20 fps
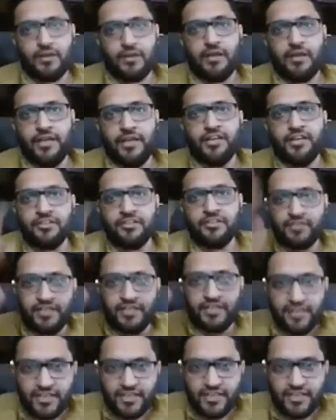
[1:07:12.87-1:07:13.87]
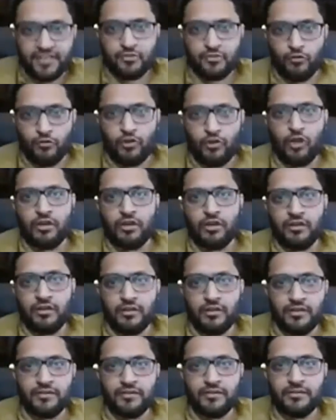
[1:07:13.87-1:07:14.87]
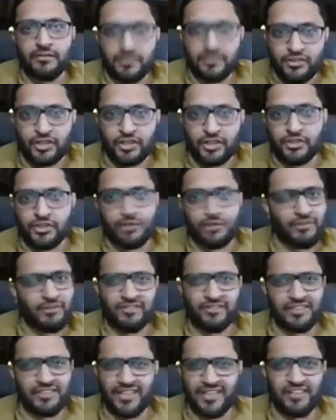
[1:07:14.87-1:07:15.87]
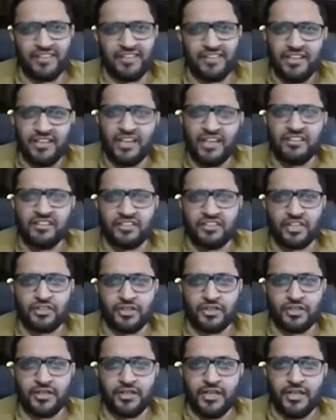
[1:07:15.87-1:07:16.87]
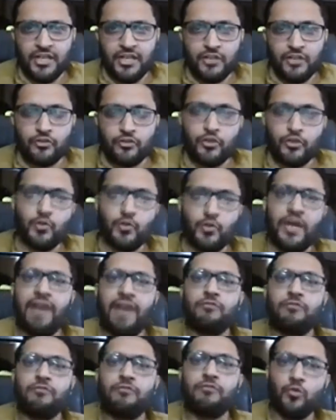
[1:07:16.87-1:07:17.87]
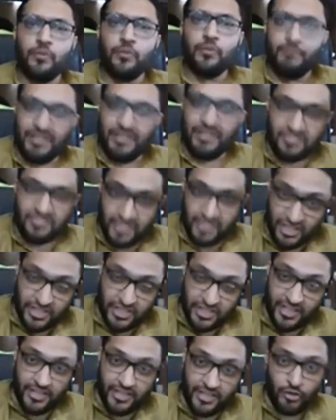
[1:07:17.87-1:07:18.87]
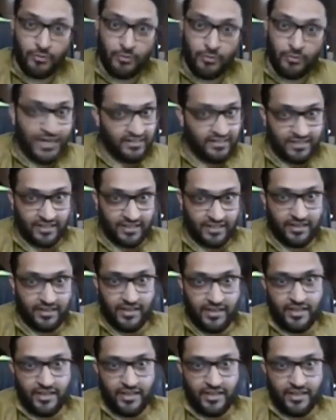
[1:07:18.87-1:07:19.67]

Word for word: in its in, in its overall uh, structure it's they are unstructured so you have to be structured in your mindset